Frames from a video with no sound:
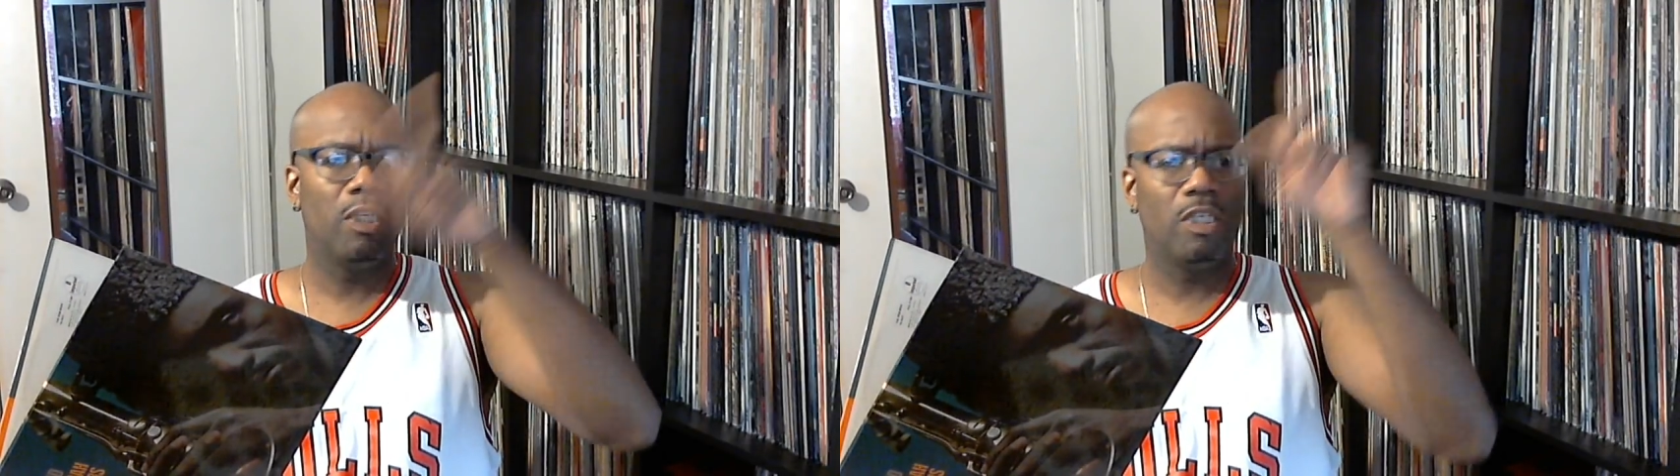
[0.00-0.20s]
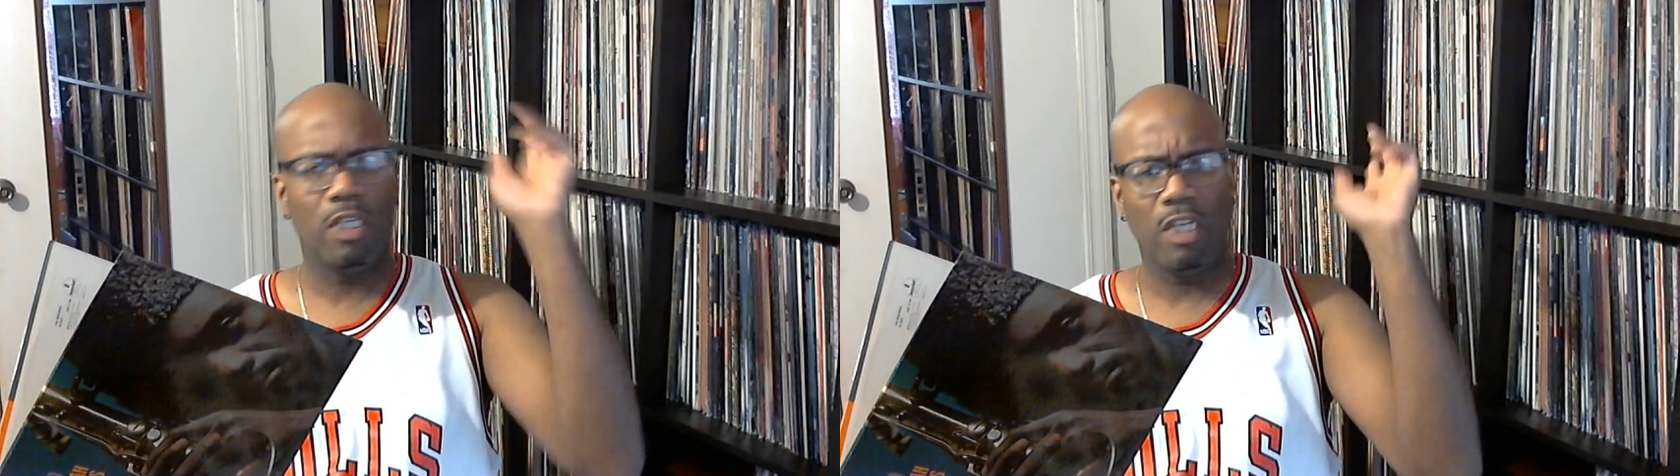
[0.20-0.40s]

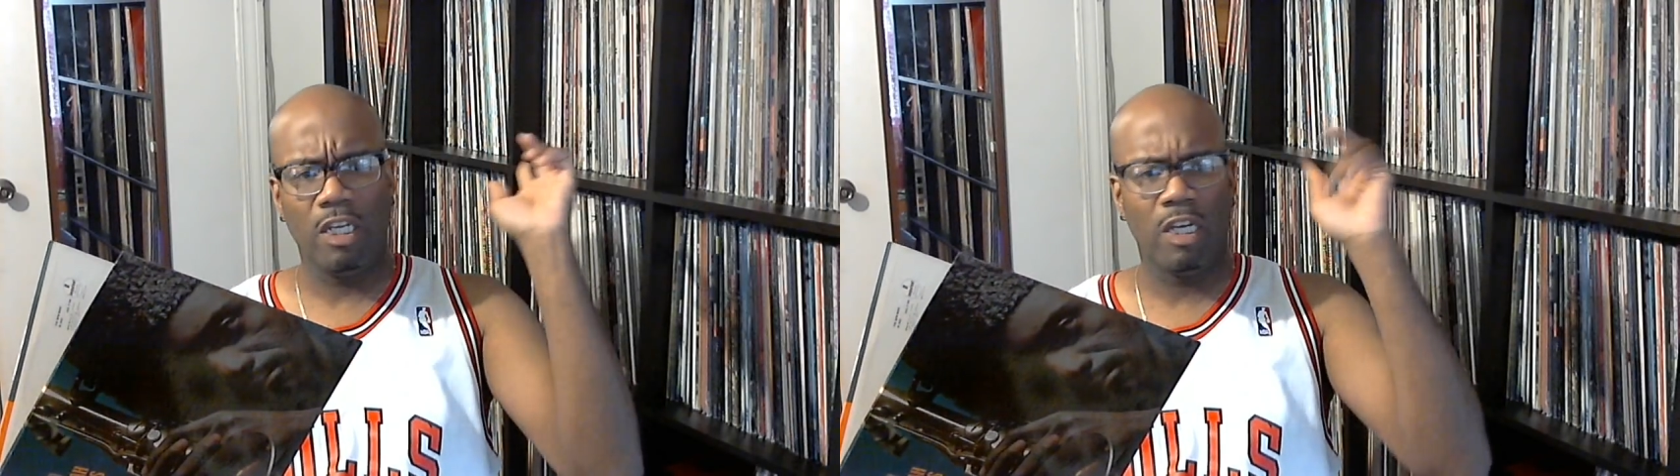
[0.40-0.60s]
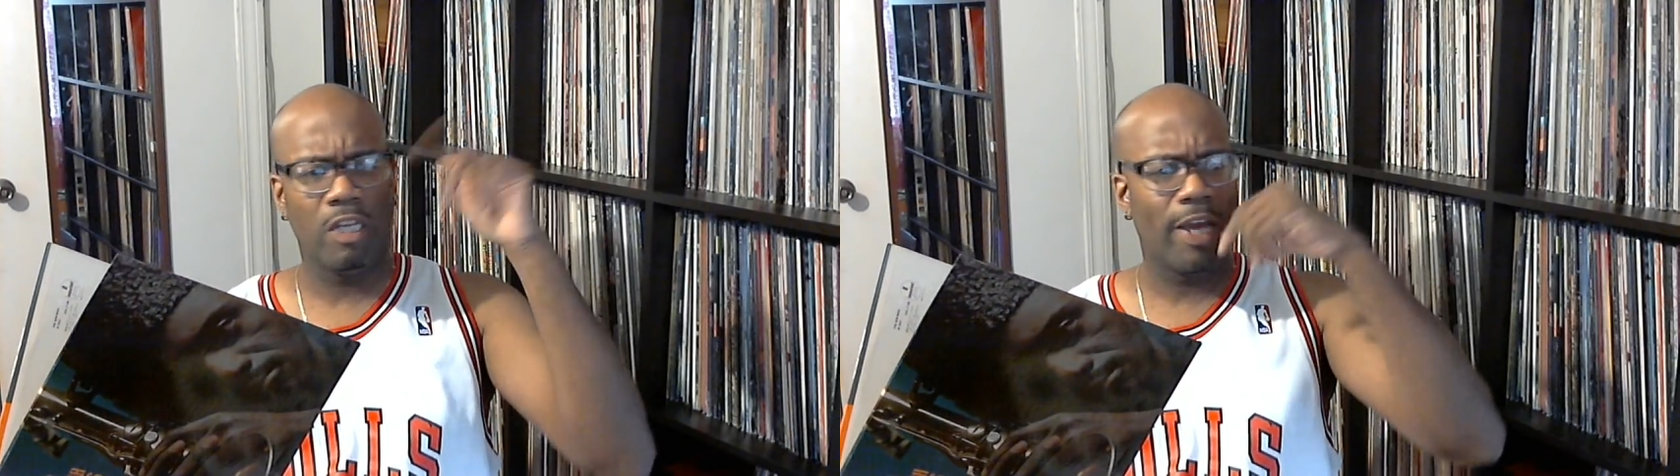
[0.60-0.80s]
He did
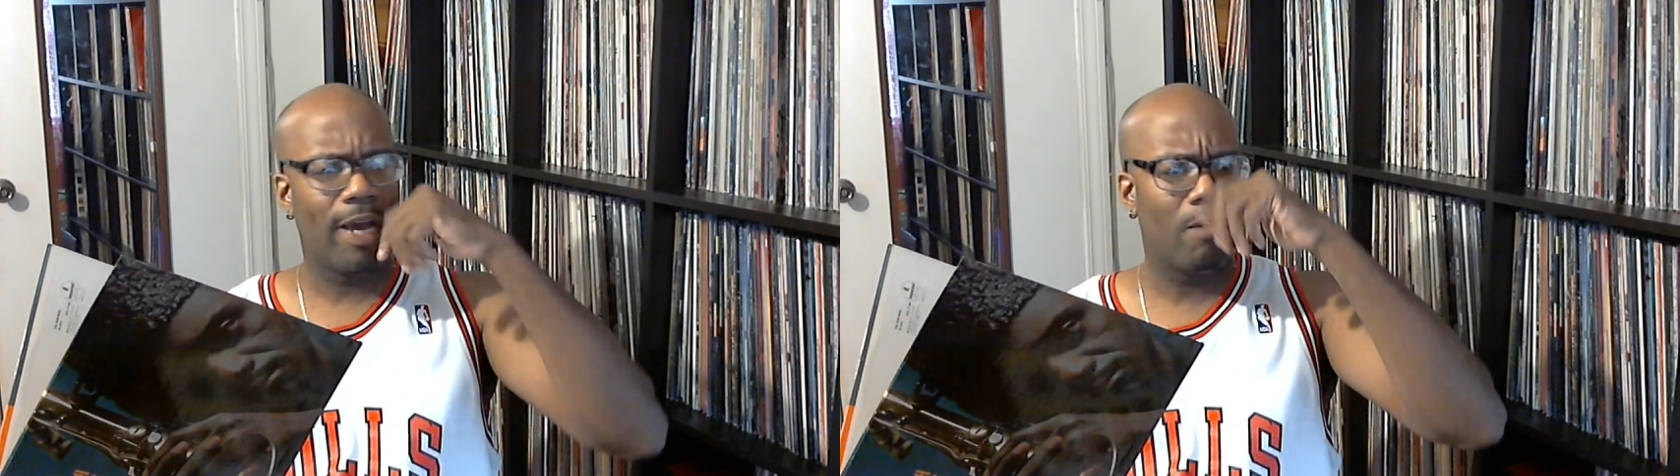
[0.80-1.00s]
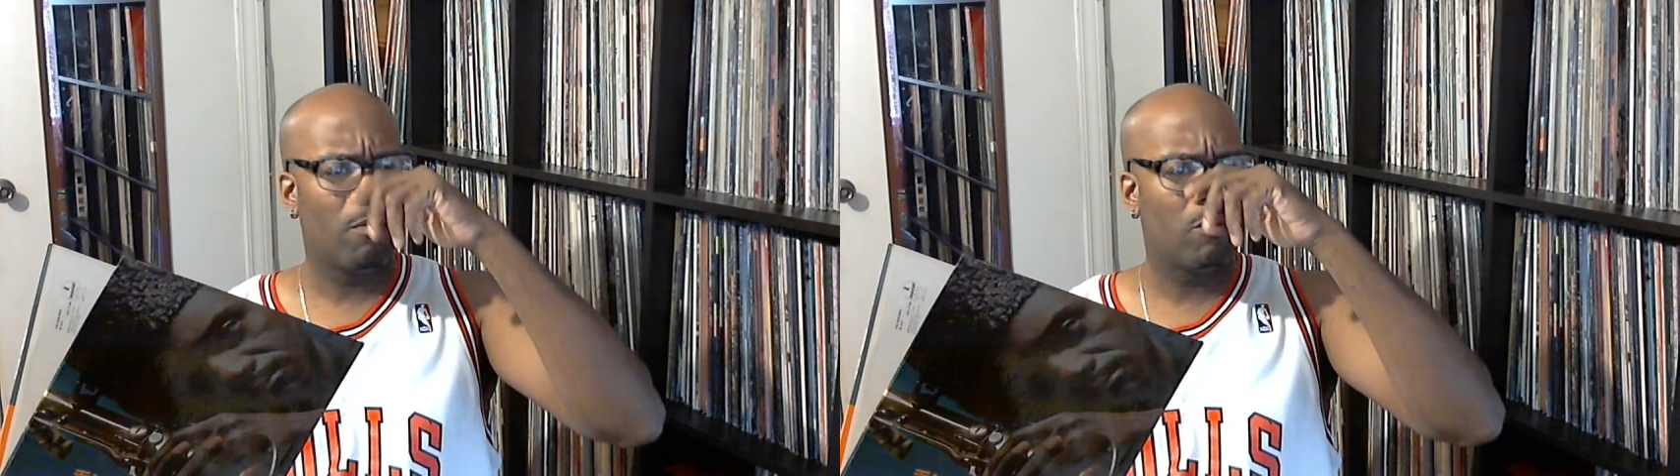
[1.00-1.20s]
another
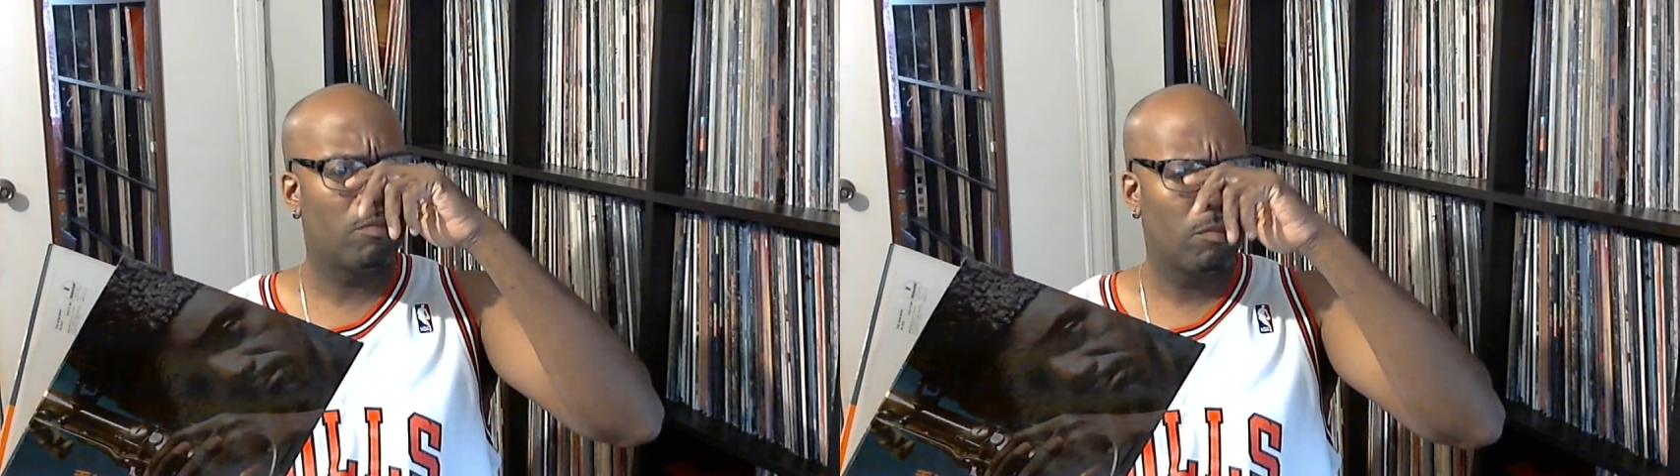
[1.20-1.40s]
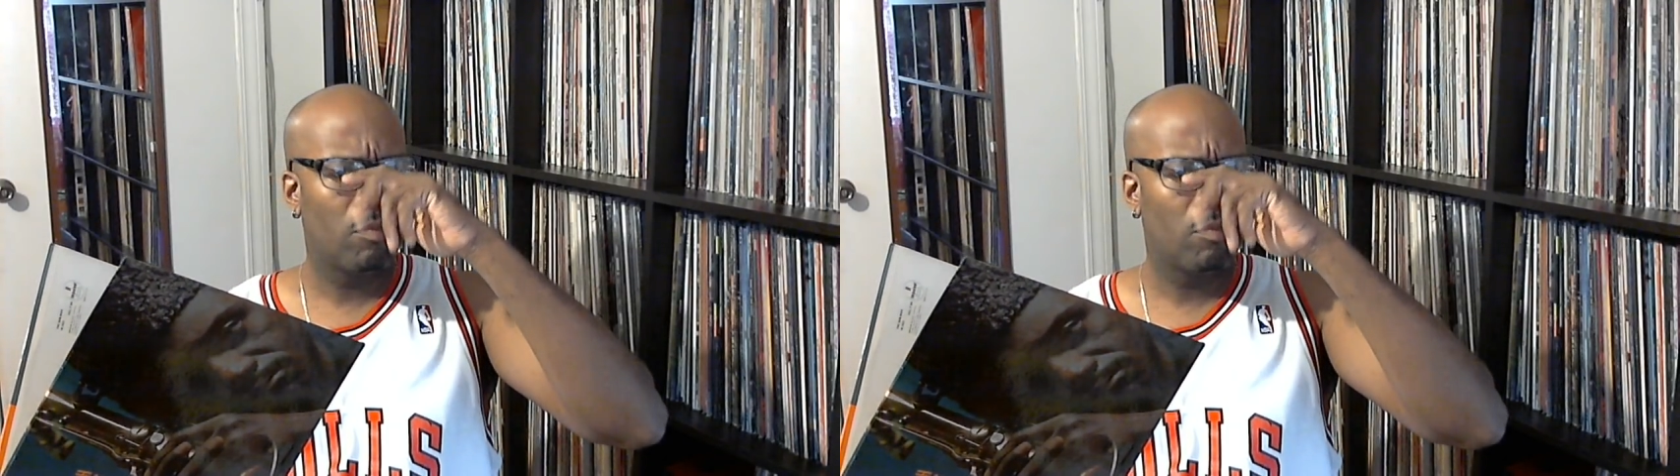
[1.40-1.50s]
album.